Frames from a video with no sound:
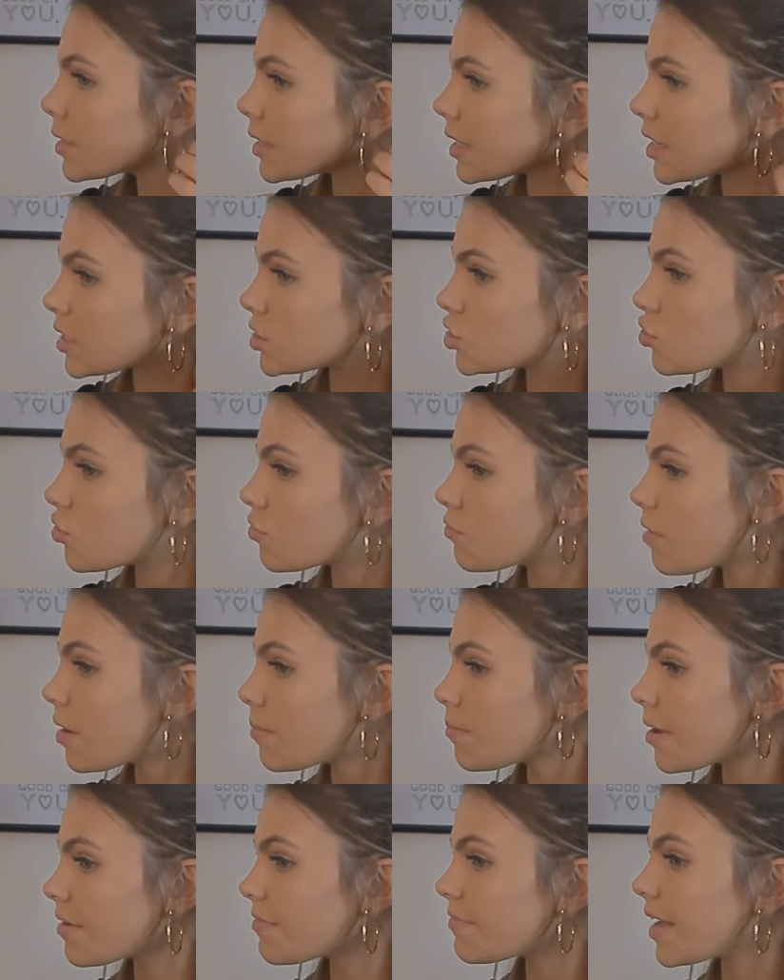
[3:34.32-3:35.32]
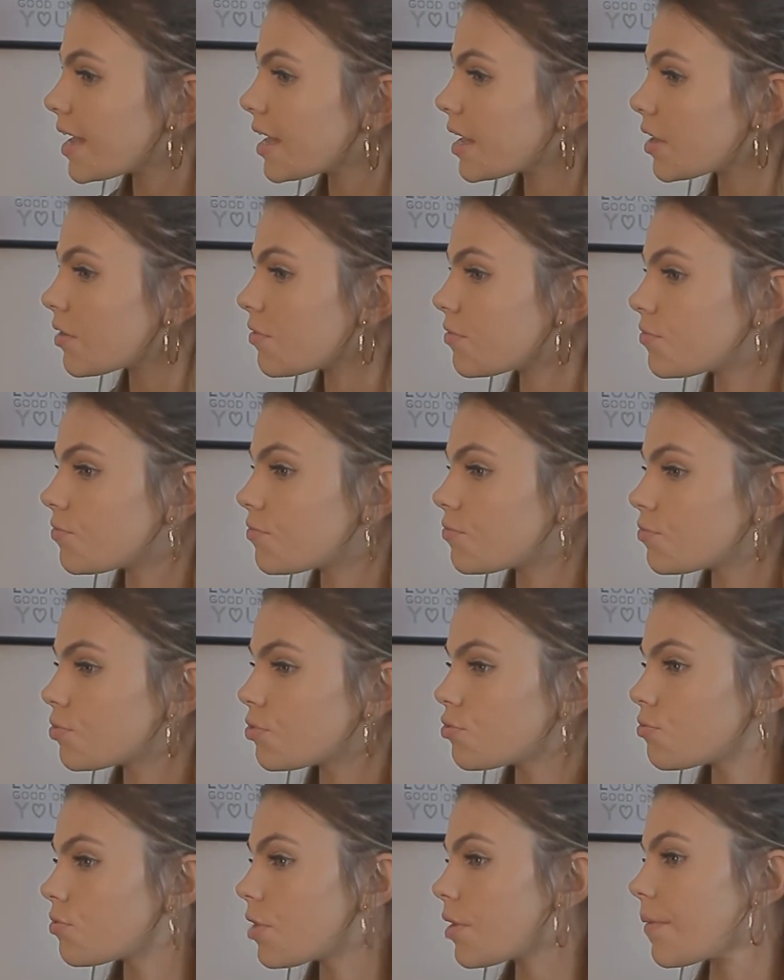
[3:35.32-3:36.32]
And I sort of run my finger
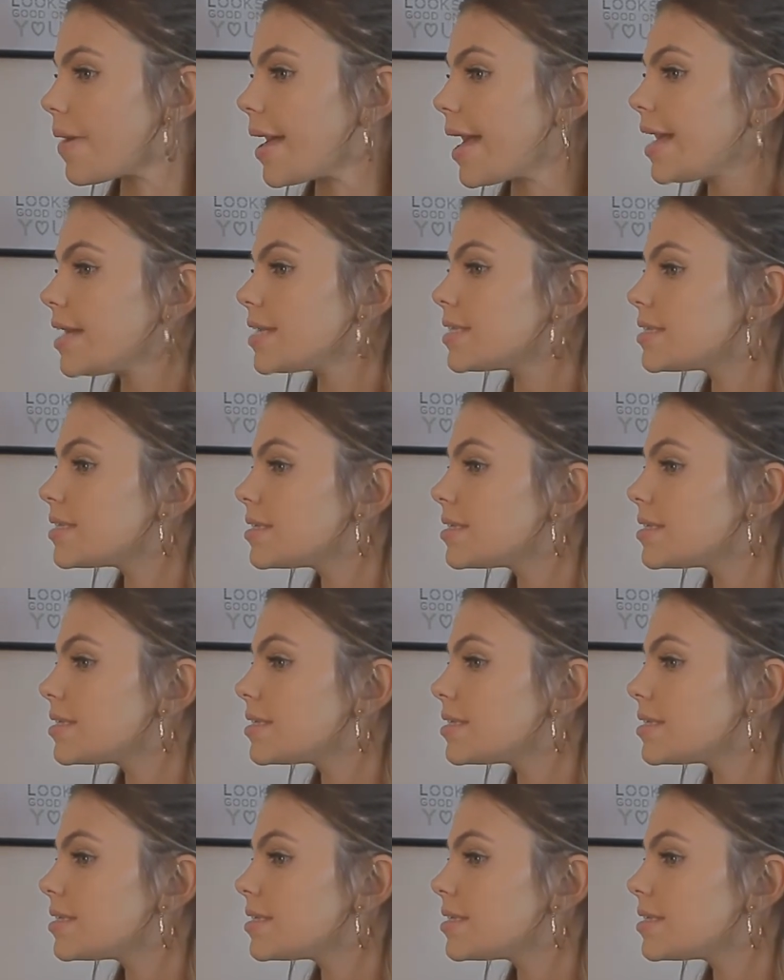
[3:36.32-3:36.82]
through it